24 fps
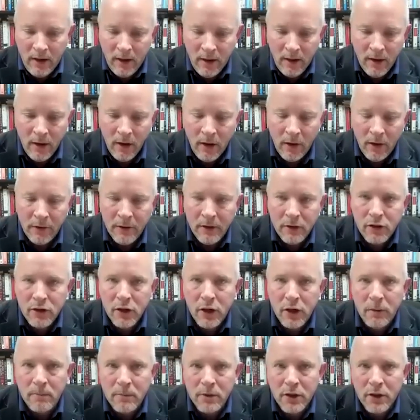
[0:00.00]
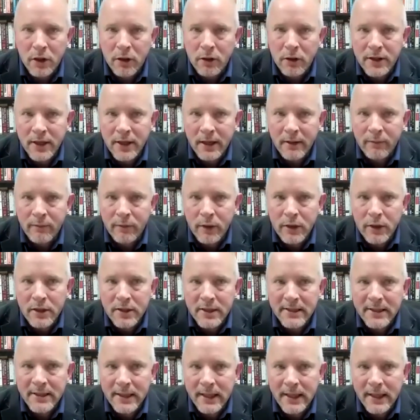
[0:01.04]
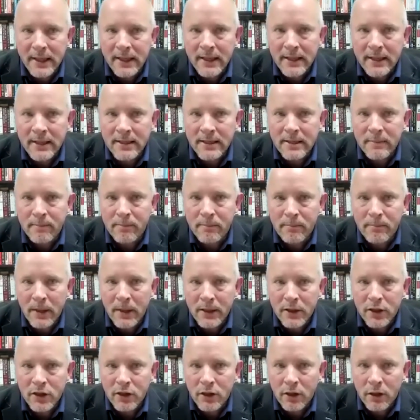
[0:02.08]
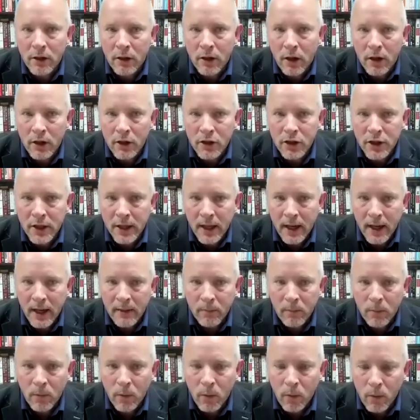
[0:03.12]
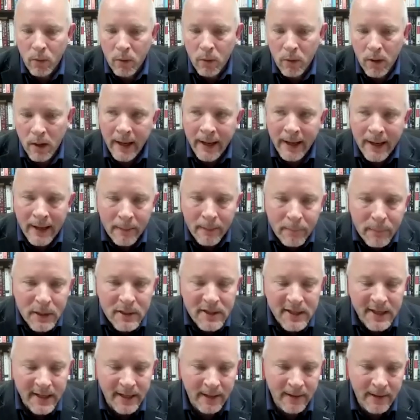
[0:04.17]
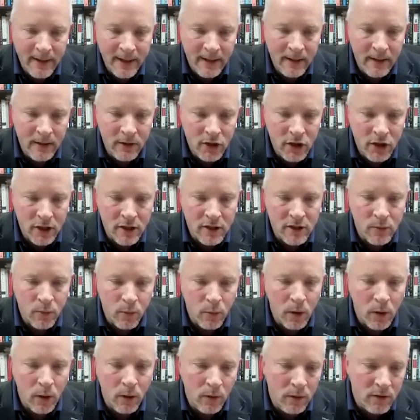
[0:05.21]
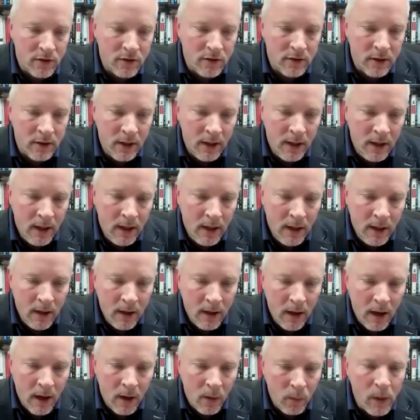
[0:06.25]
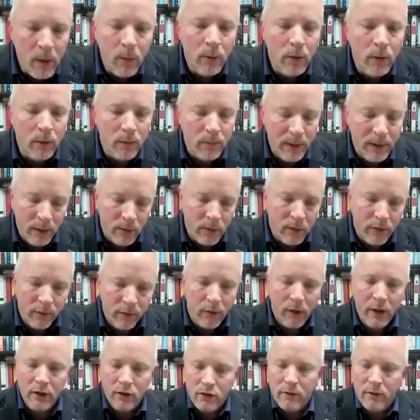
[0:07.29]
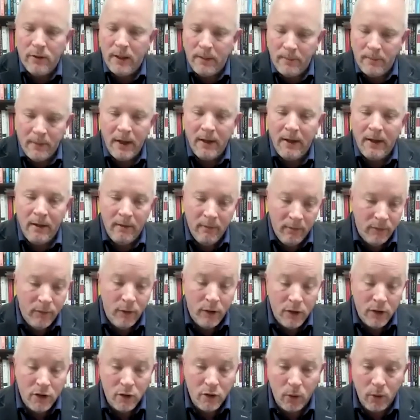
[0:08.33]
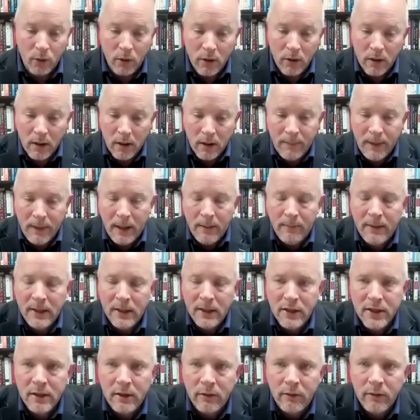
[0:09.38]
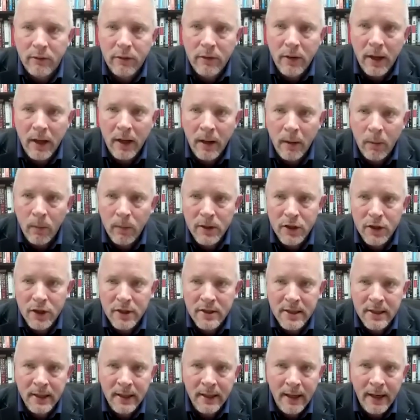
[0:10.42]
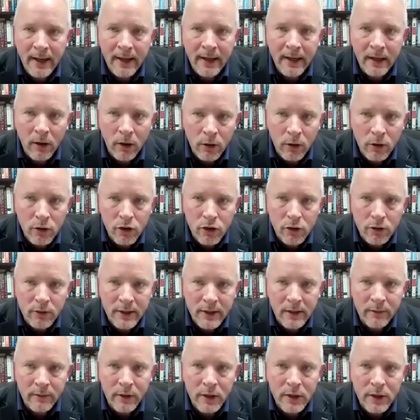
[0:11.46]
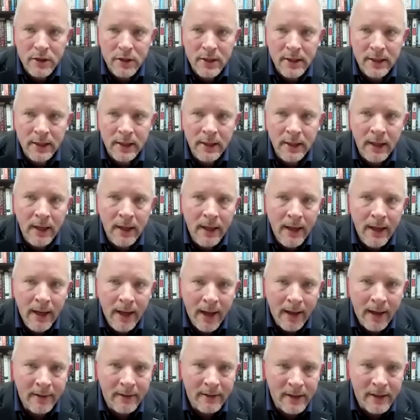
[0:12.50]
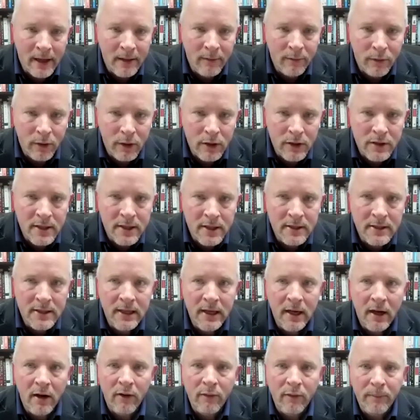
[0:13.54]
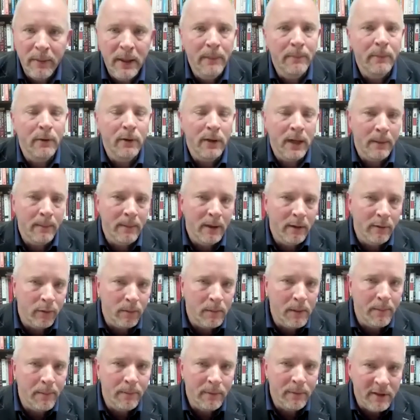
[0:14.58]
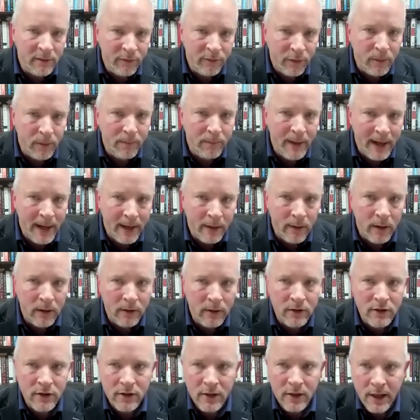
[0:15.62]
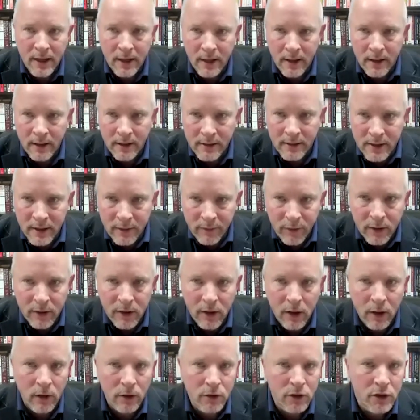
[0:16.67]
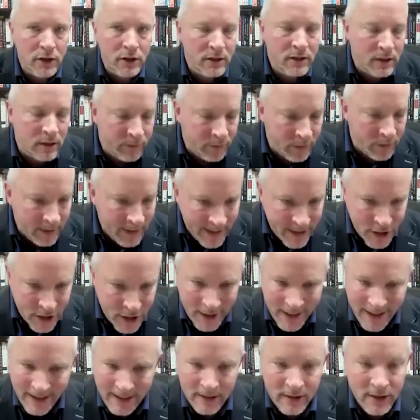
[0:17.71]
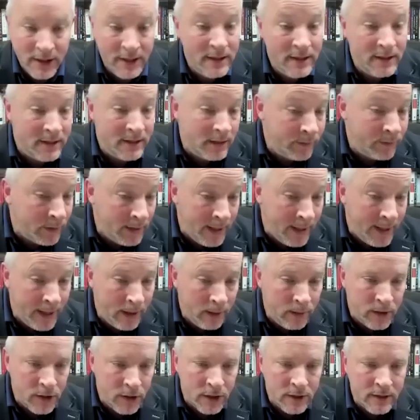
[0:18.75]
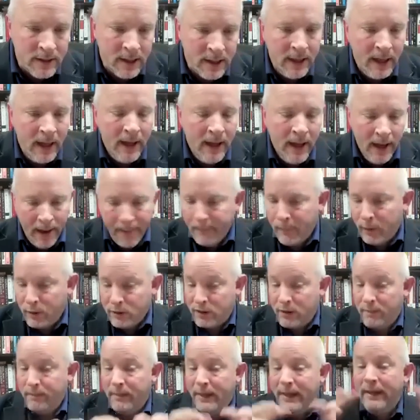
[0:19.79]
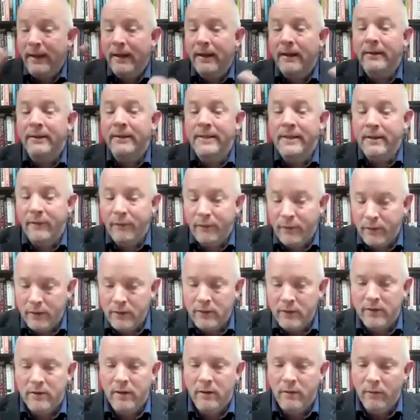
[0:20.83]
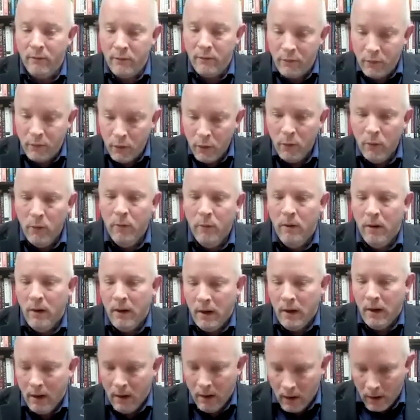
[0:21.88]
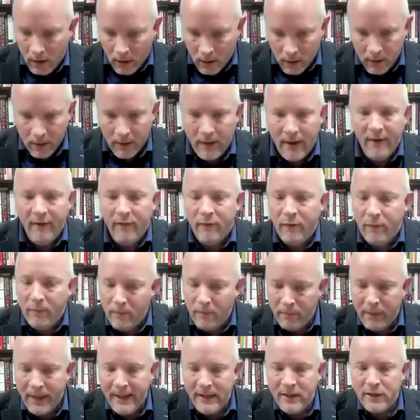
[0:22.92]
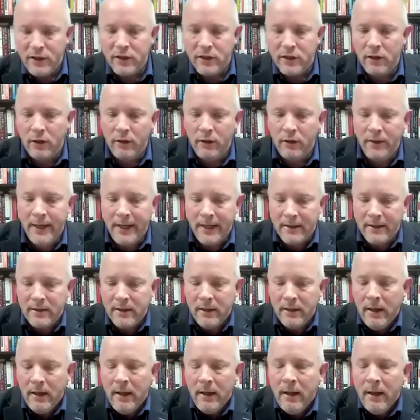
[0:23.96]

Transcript: On the term. So diversity is much larger and more encompassing than just what we would be referring to in my first talk about myself, which is a cultural diversity and the diversity of people coming from different backgrounds, different cultures, different nationalities, different languages, and possibly a different view on life based on that.